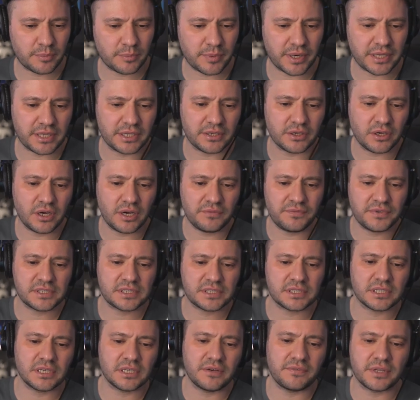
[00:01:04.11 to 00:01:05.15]
by the
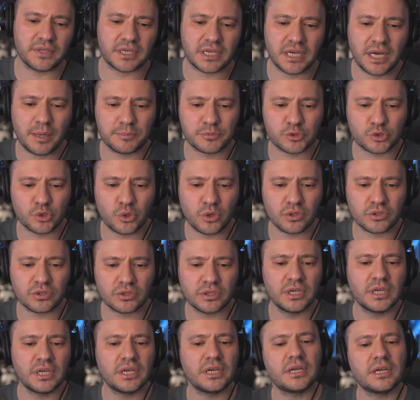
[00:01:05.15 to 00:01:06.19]
Office of the
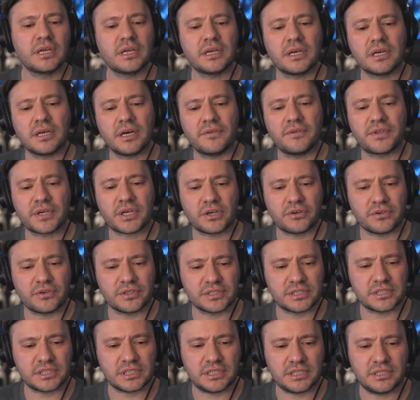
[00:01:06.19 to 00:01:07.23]
Comptroller of the
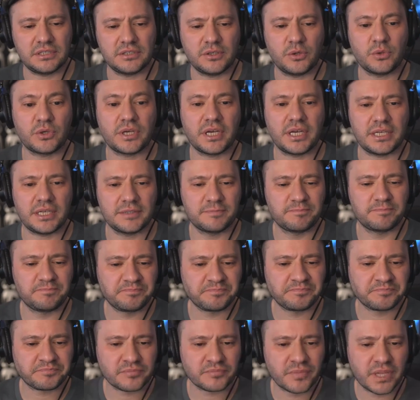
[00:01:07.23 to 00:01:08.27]
Currency. Okay,
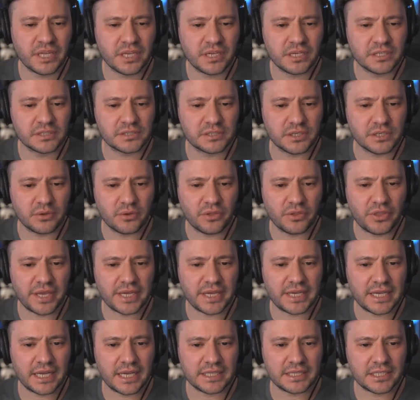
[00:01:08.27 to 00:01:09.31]
so they
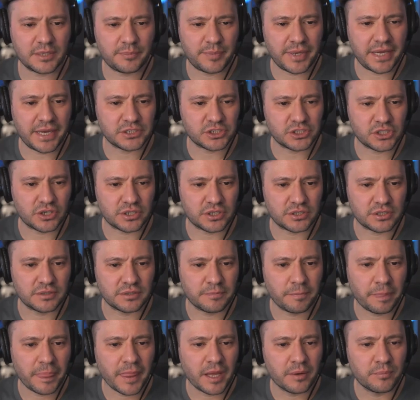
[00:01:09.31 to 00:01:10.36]
got their bank charter.
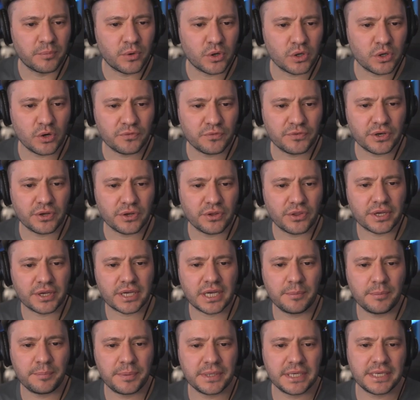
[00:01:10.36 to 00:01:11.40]
Moreover, the
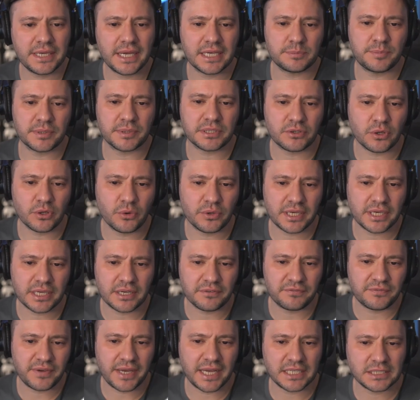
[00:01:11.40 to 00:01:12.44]
company has been growing at a
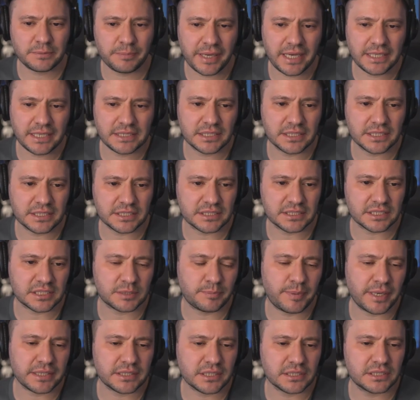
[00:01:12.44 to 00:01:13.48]
fast pace and is
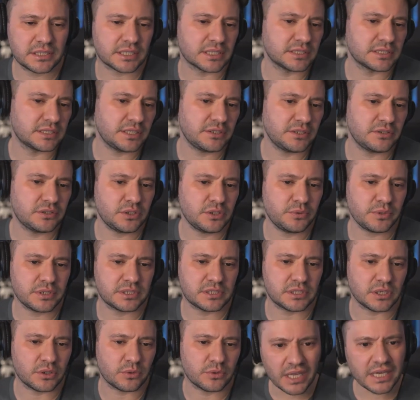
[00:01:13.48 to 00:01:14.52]
expected to continue doing
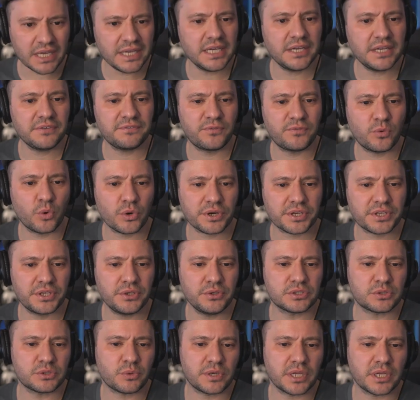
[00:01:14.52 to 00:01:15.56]
so. In
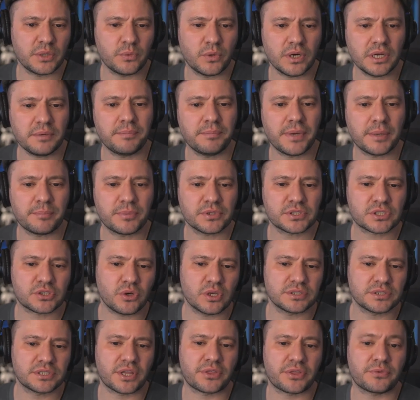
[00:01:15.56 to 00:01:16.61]
4Q21, members
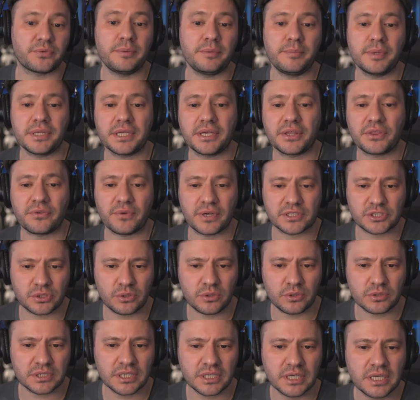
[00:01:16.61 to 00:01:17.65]
crossed the 3 million
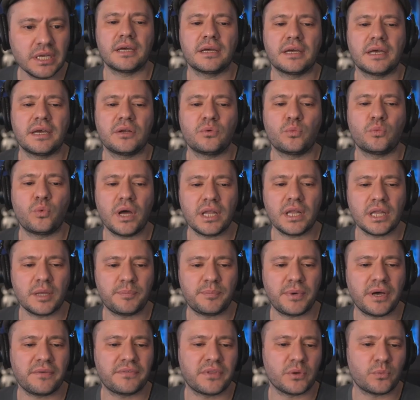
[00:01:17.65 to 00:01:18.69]
threshold and well
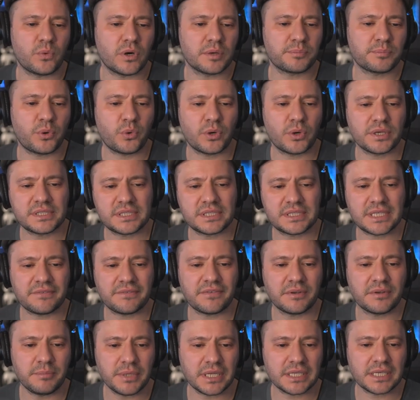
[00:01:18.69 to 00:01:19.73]
above the
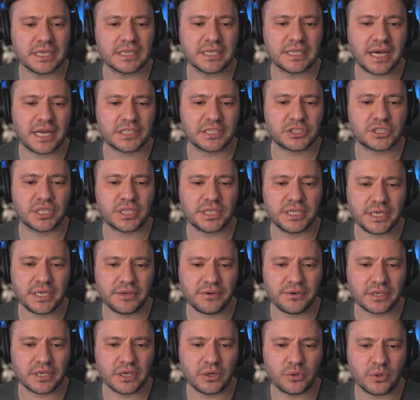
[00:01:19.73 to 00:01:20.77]
1.7 million notched a year
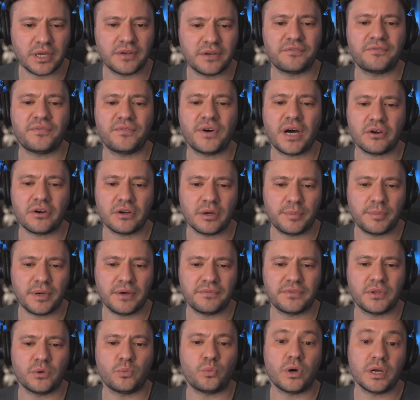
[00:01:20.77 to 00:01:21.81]
ago and far
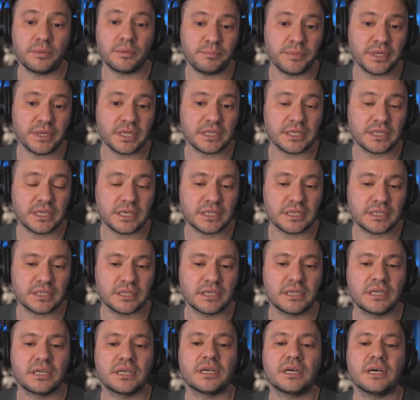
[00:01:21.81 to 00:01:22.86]
above the 1 million
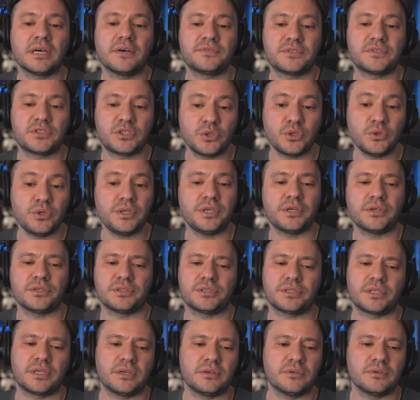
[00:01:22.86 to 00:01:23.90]
of 2 years
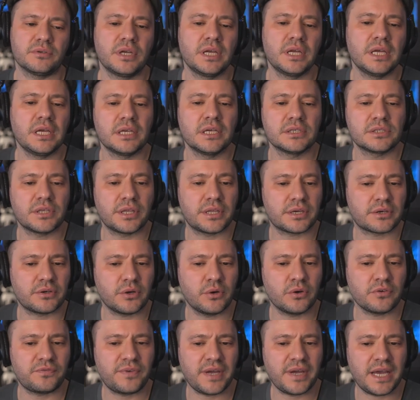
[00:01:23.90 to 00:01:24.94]
ago. So they're
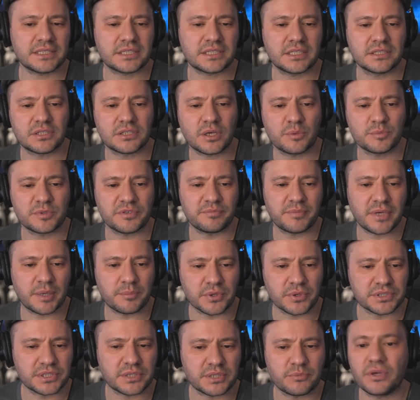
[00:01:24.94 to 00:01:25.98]
growing fast in terms of
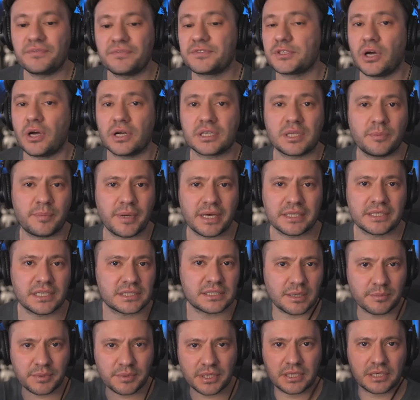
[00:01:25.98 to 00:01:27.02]
members. And we've talked about
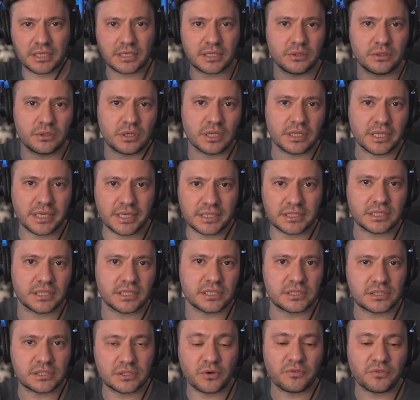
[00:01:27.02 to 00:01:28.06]
this. I'm going to include a link to
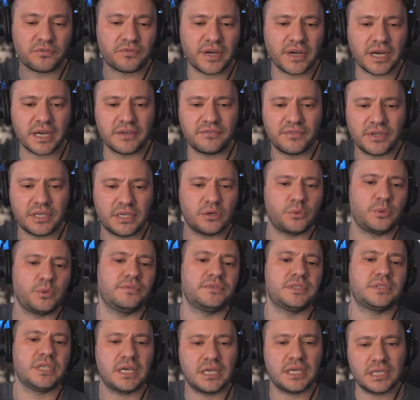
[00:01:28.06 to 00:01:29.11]
the SoFi video
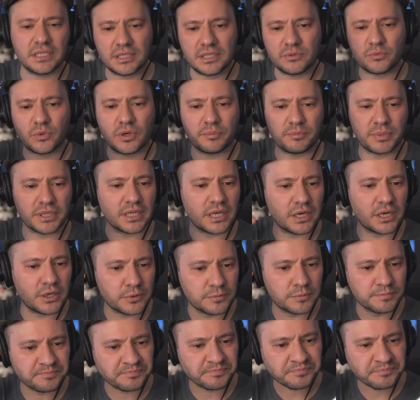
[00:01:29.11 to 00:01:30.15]
we've done and one below.